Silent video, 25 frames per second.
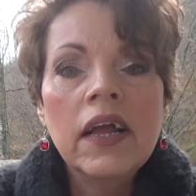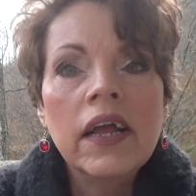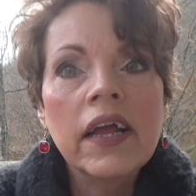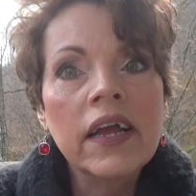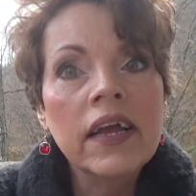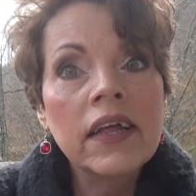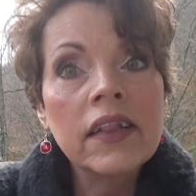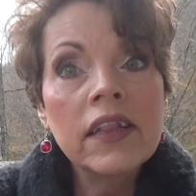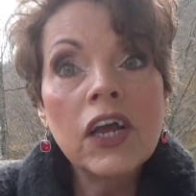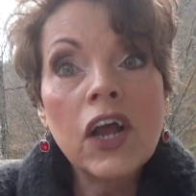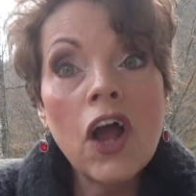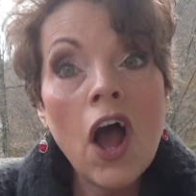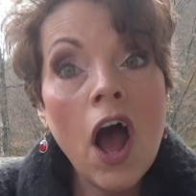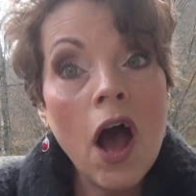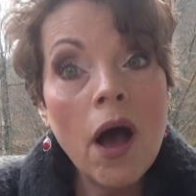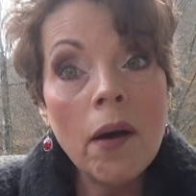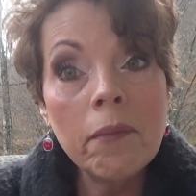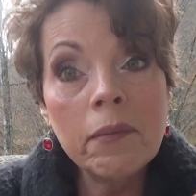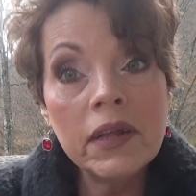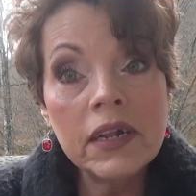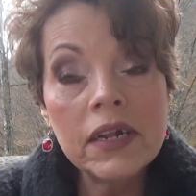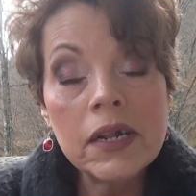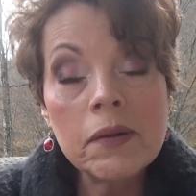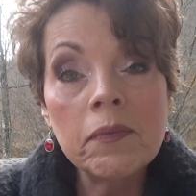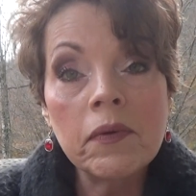In the
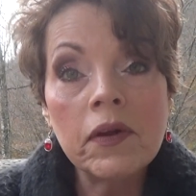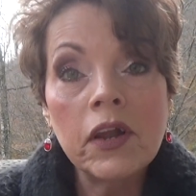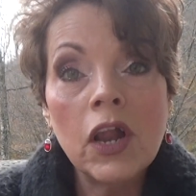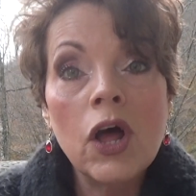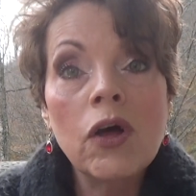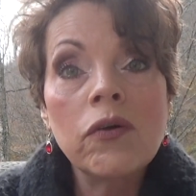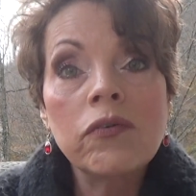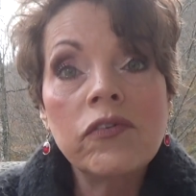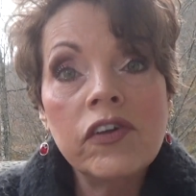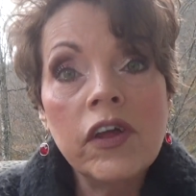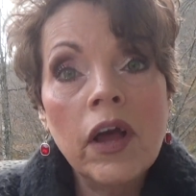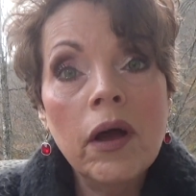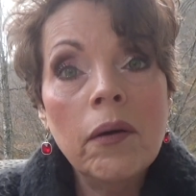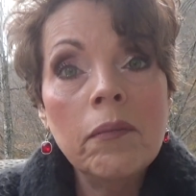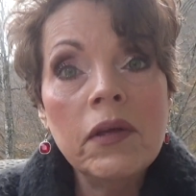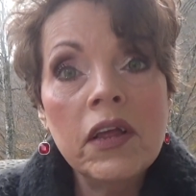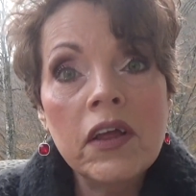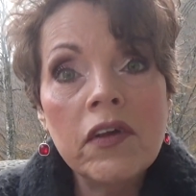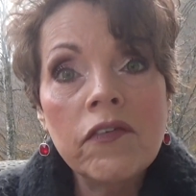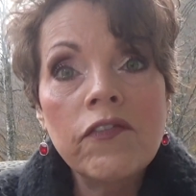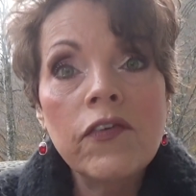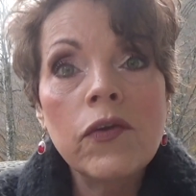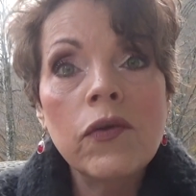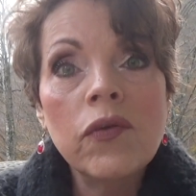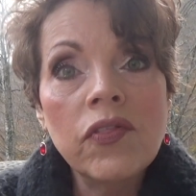comments below, tell
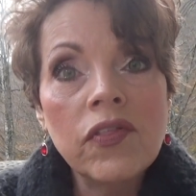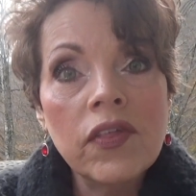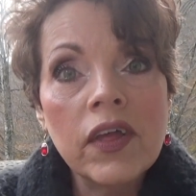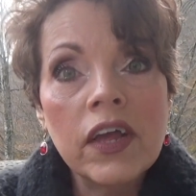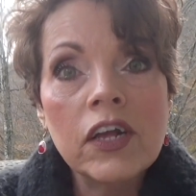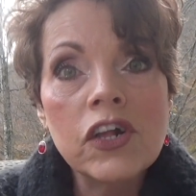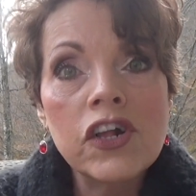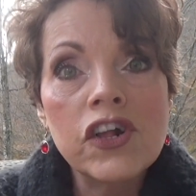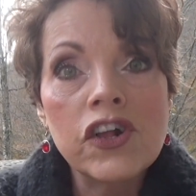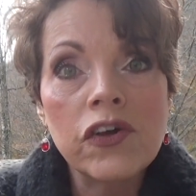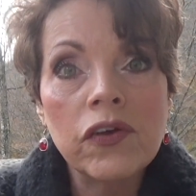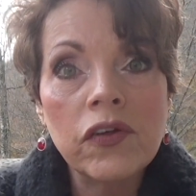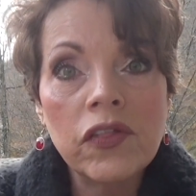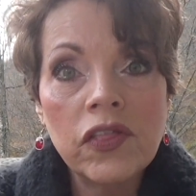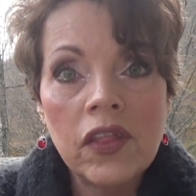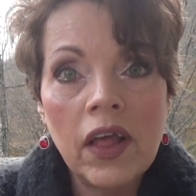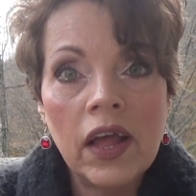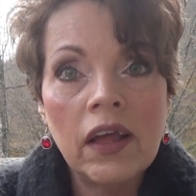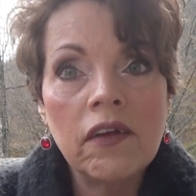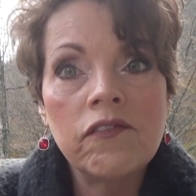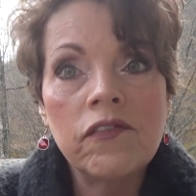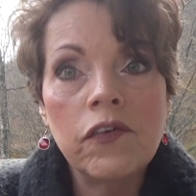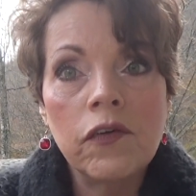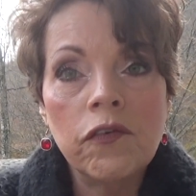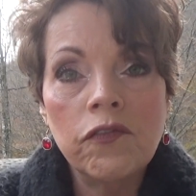me a few things you're
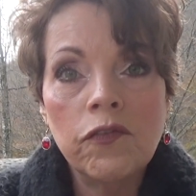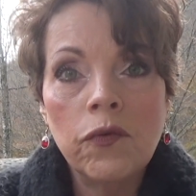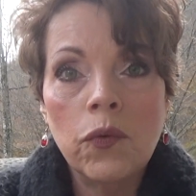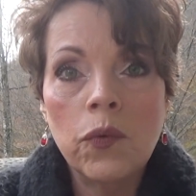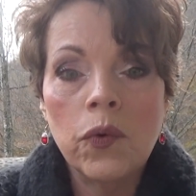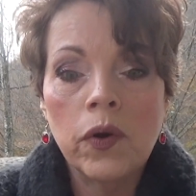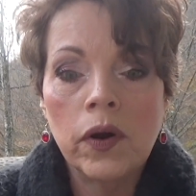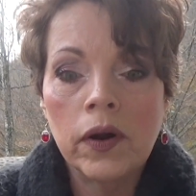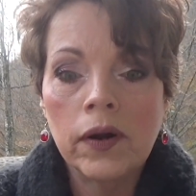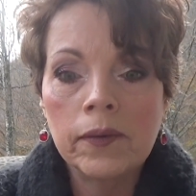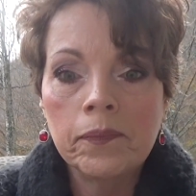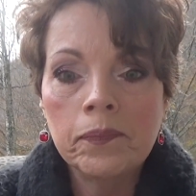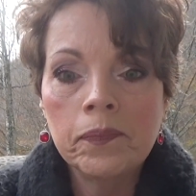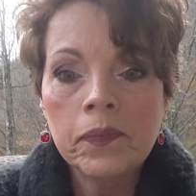thankful for.